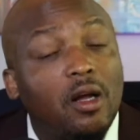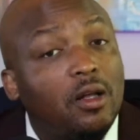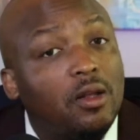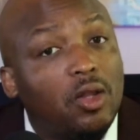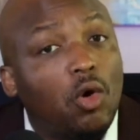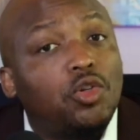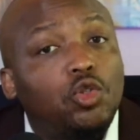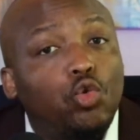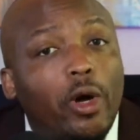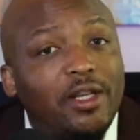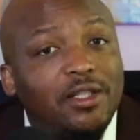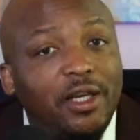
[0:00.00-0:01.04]
Those
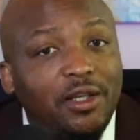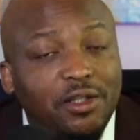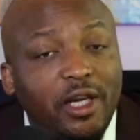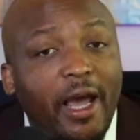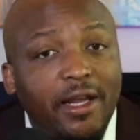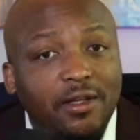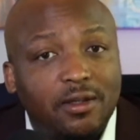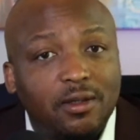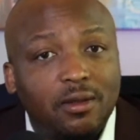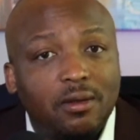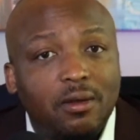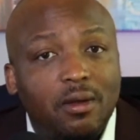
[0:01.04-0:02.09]
26 states
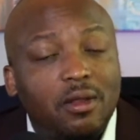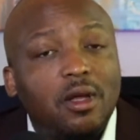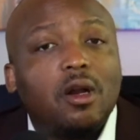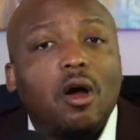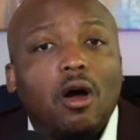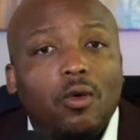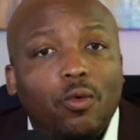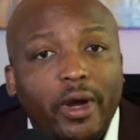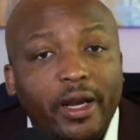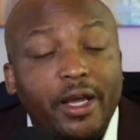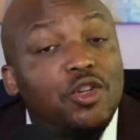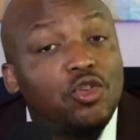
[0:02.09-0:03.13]
that are
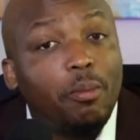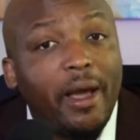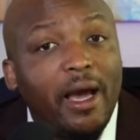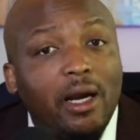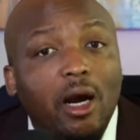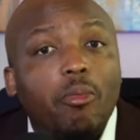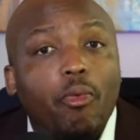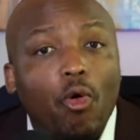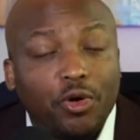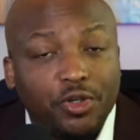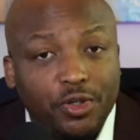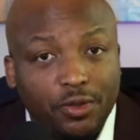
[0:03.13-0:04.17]
ready to ban
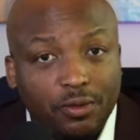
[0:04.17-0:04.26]
abortion,